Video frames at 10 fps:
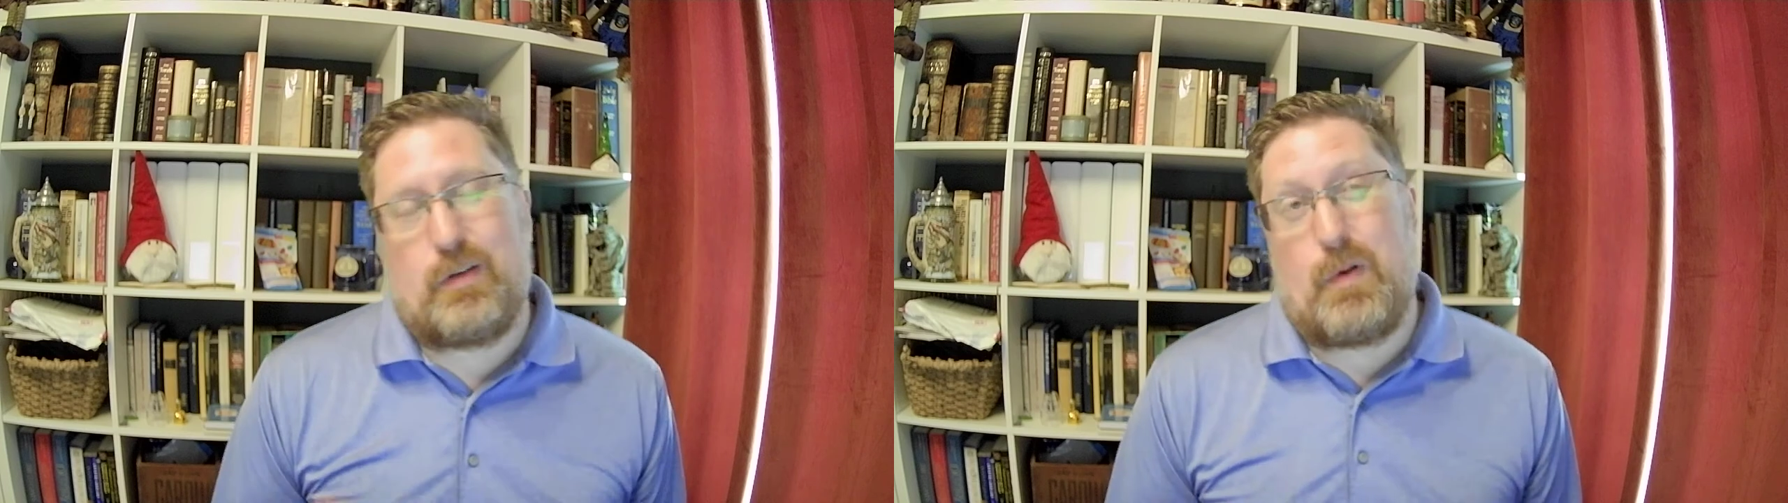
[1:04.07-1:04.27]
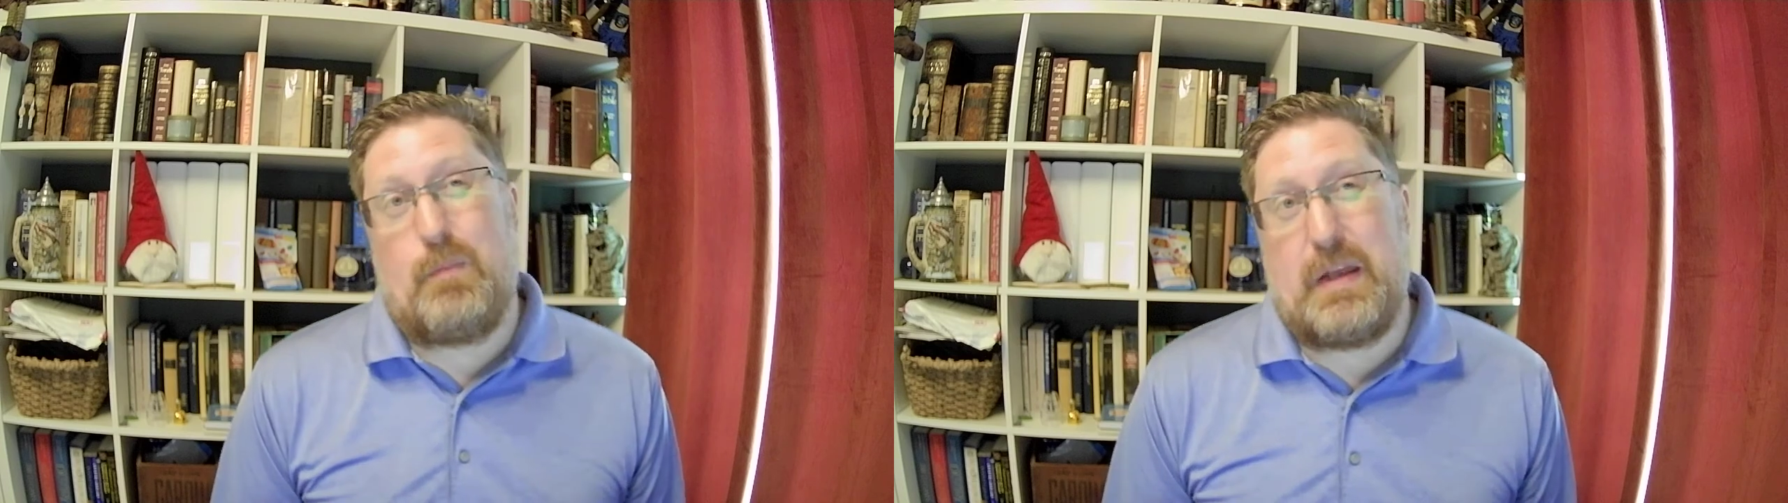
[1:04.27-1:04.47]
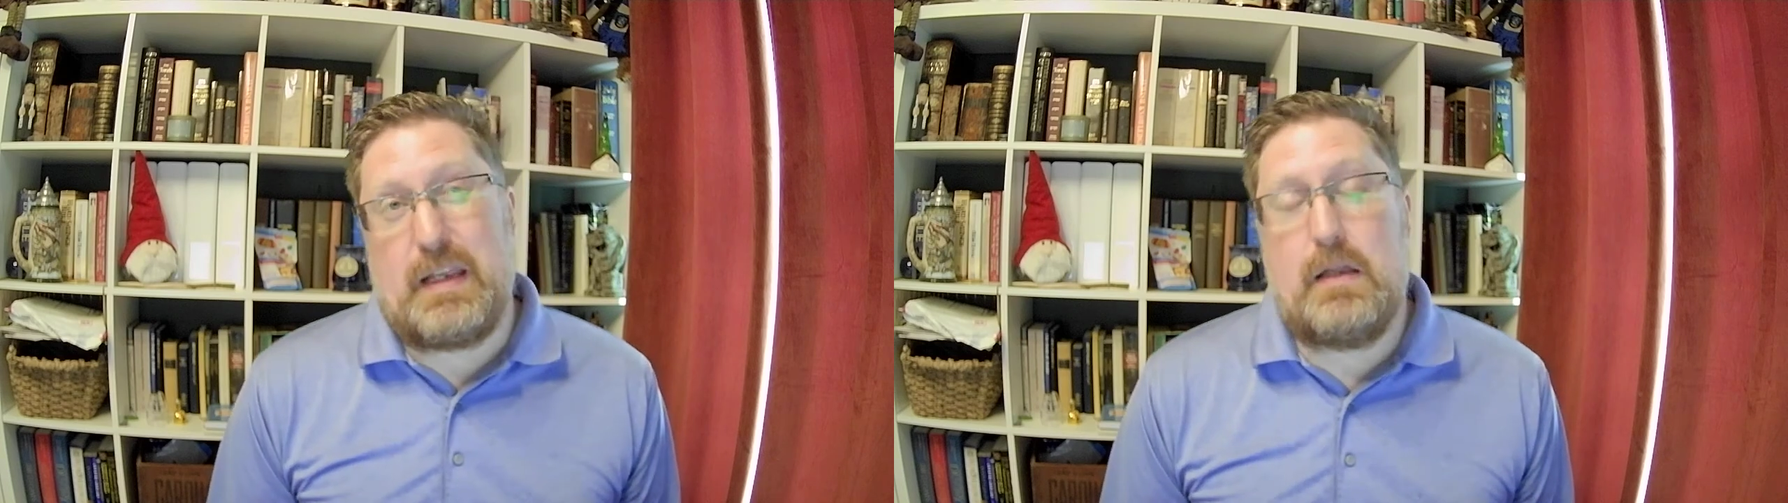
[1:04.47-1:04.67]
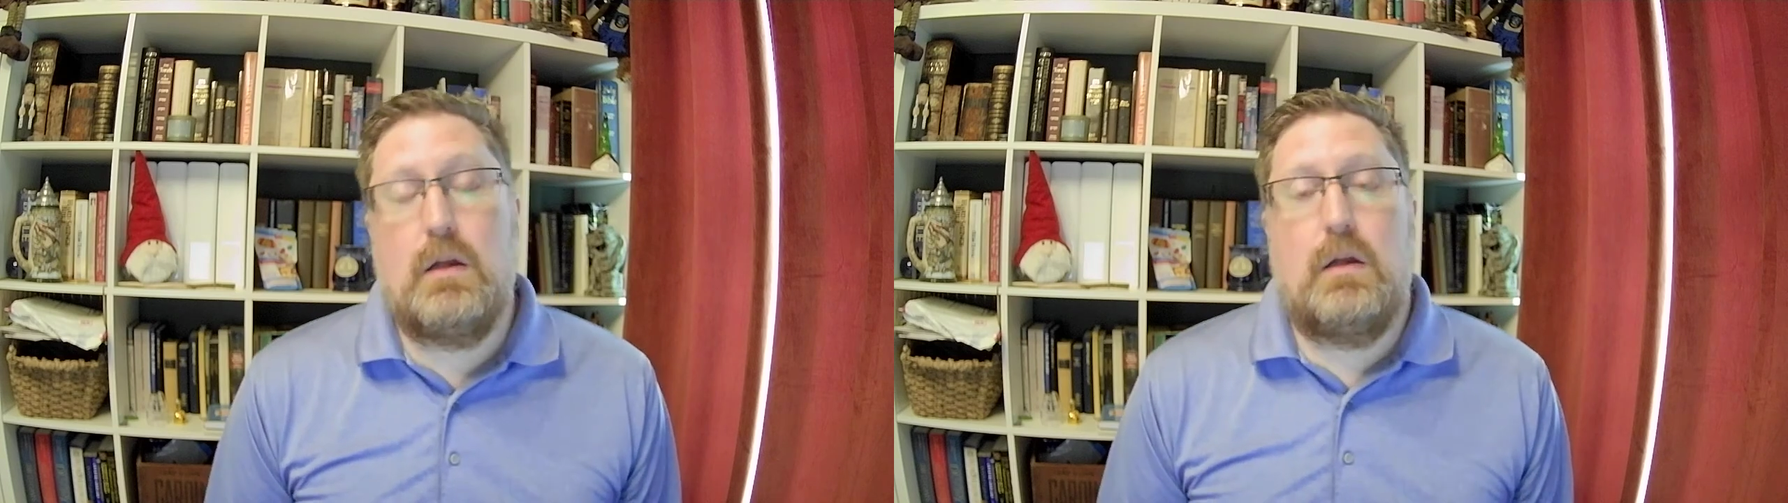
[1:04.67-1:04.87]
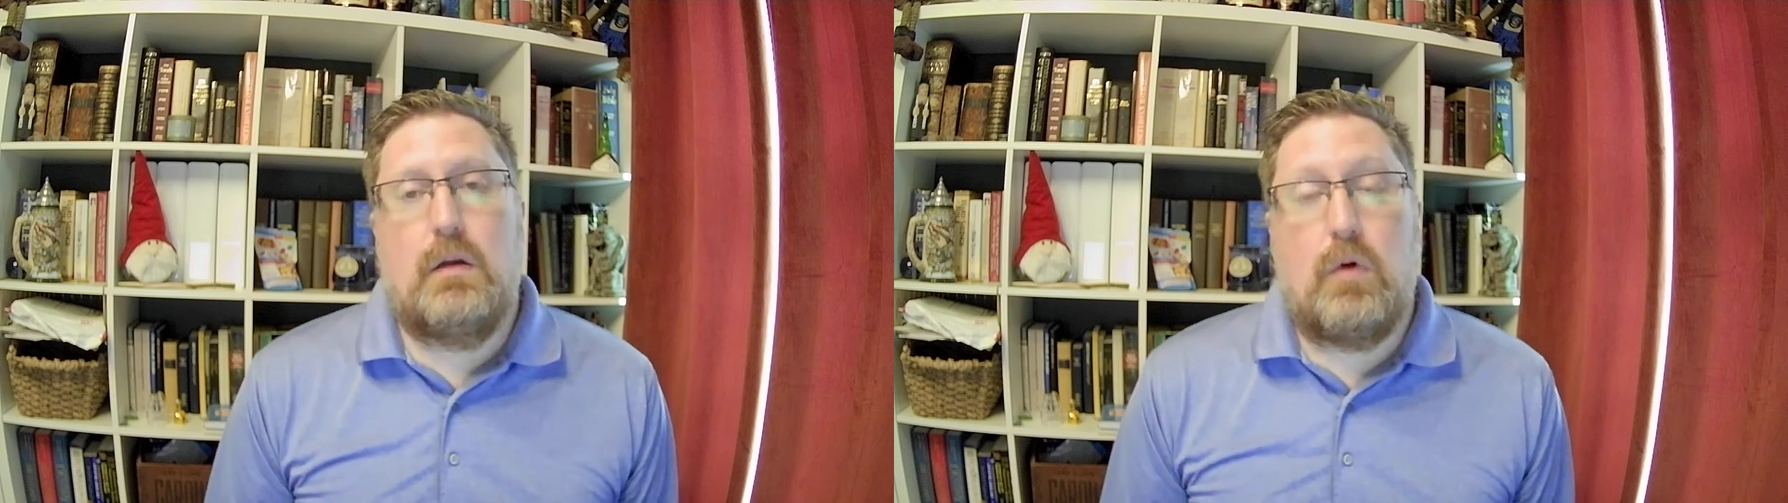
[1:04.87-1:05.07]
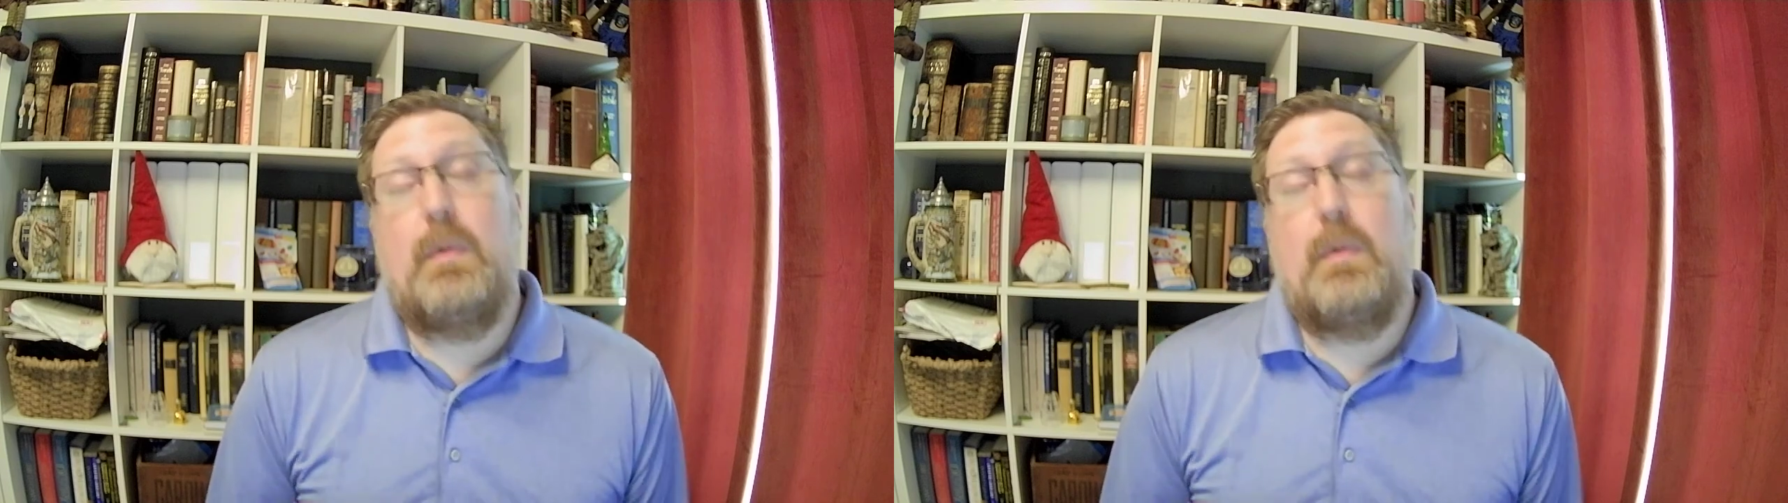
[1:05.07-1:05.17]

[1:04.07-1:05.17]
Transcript: about many, well,